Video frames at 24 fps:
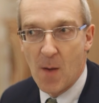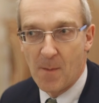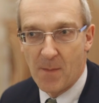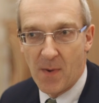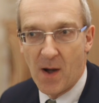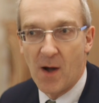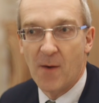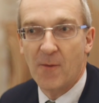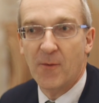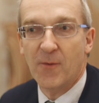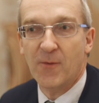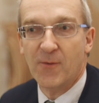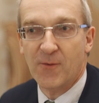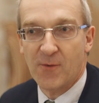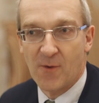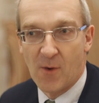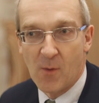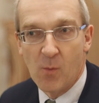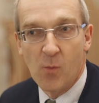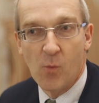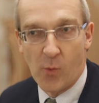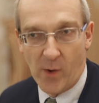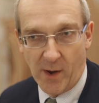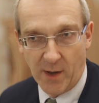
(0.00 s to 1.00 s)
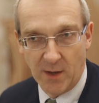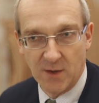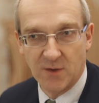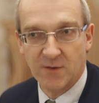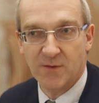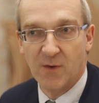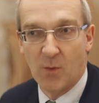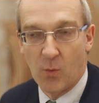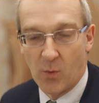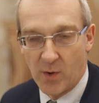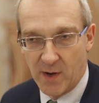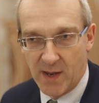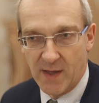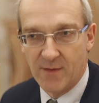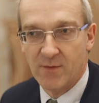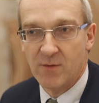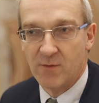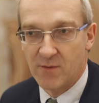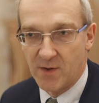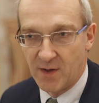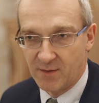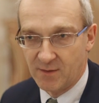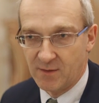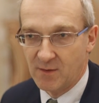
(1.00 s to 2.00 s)
but from which, for whatever
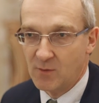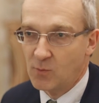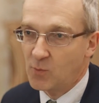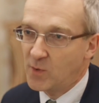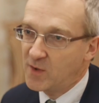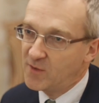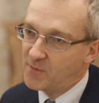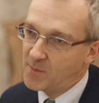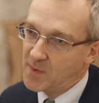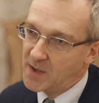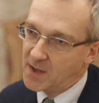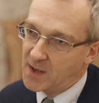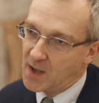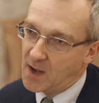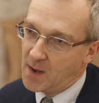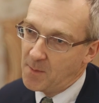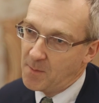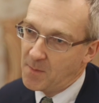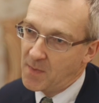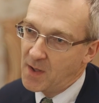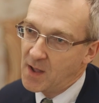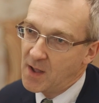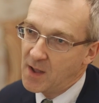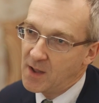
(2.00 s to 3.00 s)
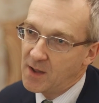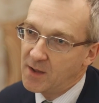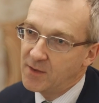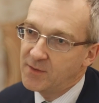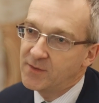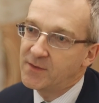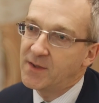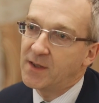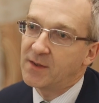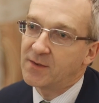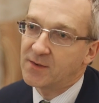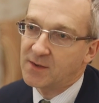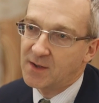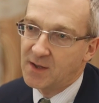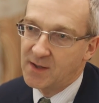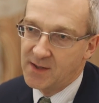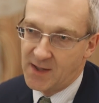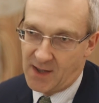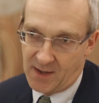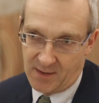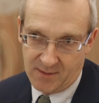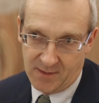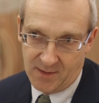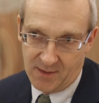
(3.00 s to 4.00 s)
reason, we've become
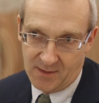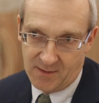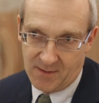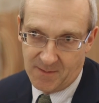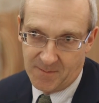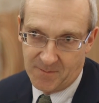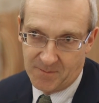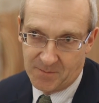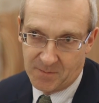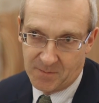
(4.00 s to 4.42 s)
disconnected.